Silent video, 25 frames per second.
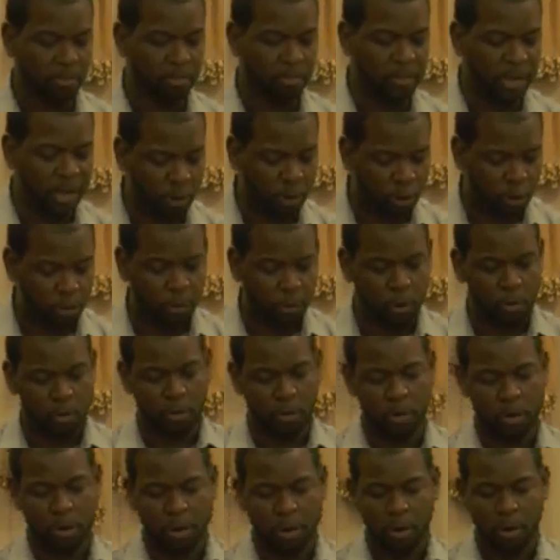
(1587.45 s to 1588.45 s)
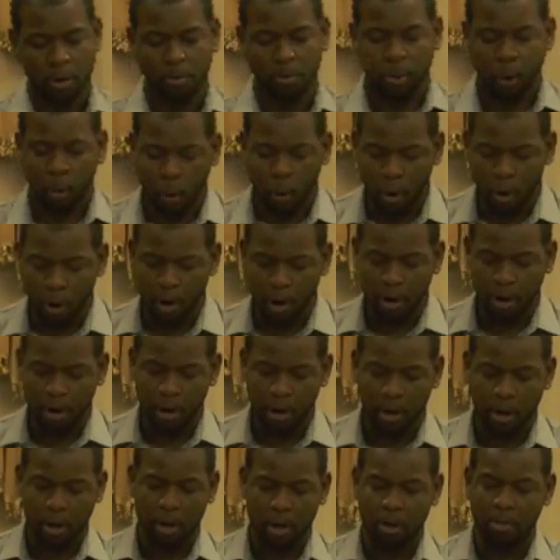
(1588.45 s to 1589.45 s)
miserable, poor,
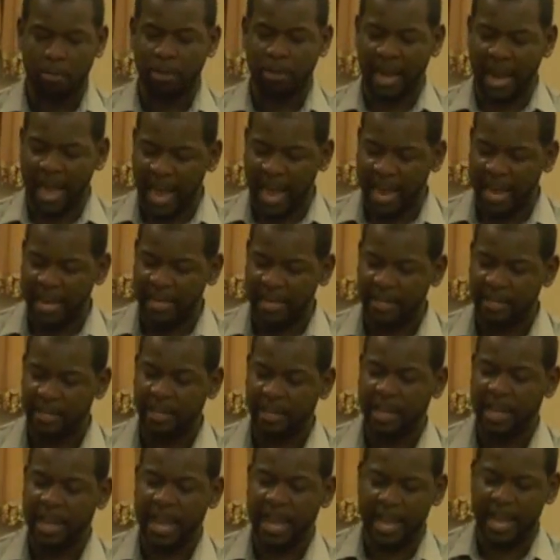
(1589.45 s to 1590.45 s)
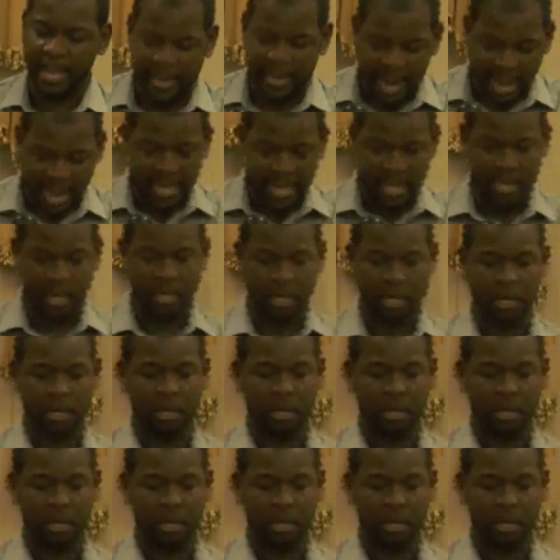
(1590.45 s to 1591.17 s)
blind, and naked.